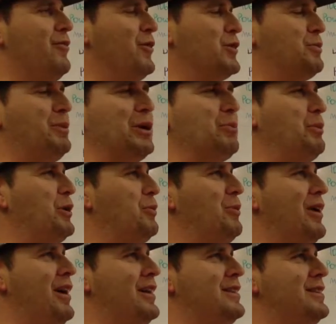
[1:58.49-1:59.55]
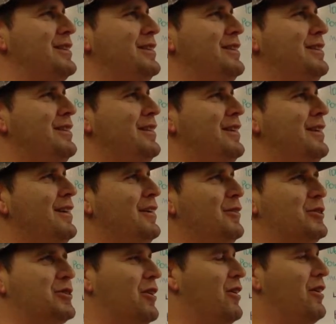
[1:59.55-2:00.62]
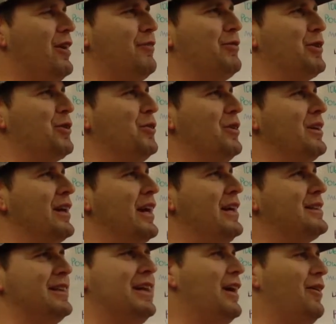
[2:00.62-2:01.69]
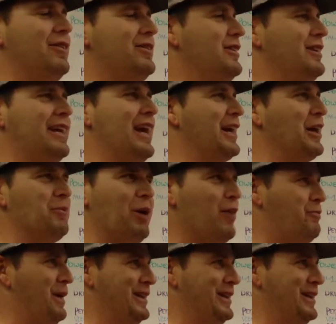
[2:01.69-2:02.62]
who love those big beer brands, started off with the Golden Gates, and now you can't get them